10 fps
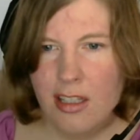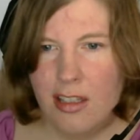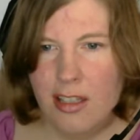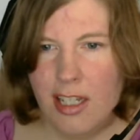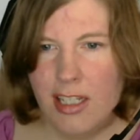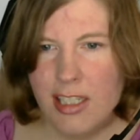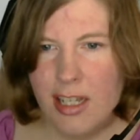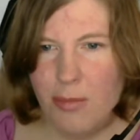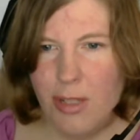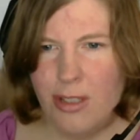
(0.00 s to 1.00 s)
they
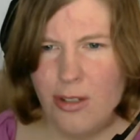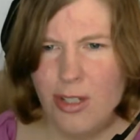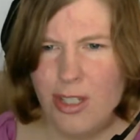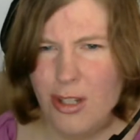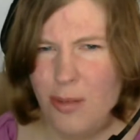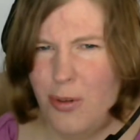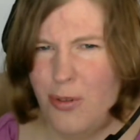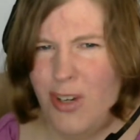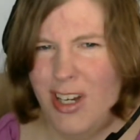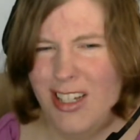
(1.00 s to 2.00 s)
sent me to a
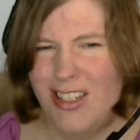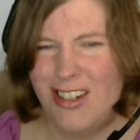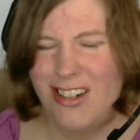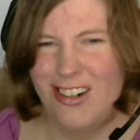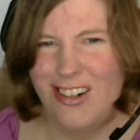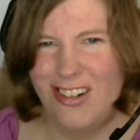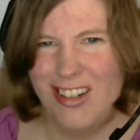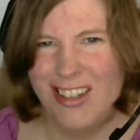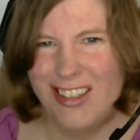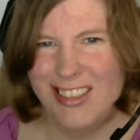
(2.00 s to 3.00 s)
supervisor
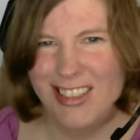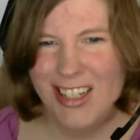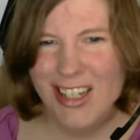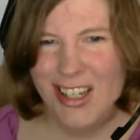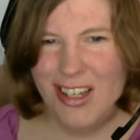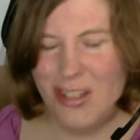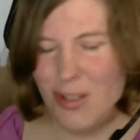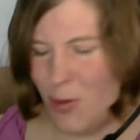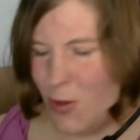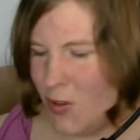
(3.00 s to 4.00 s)
because it was
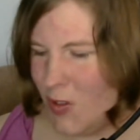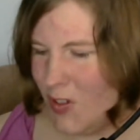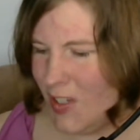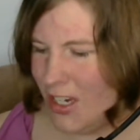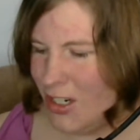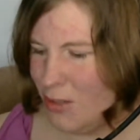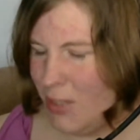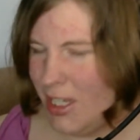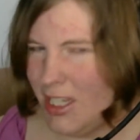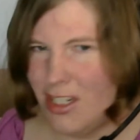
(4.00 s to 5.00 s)
supposed to schedule
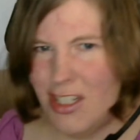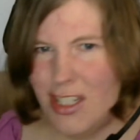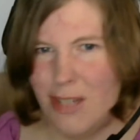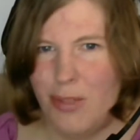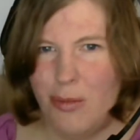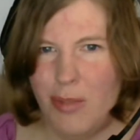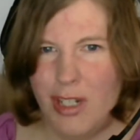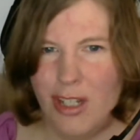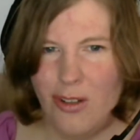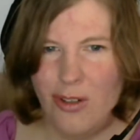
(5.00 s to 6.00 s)
me into something, but
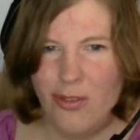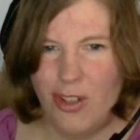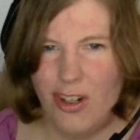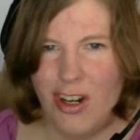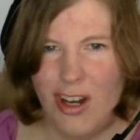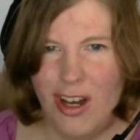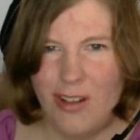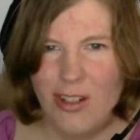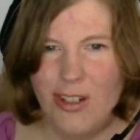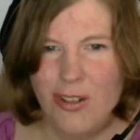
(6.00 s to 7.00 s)
it couldn't figure out how
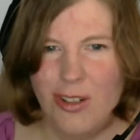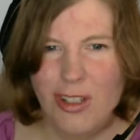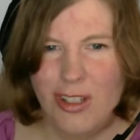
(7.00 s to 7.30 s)
to do it.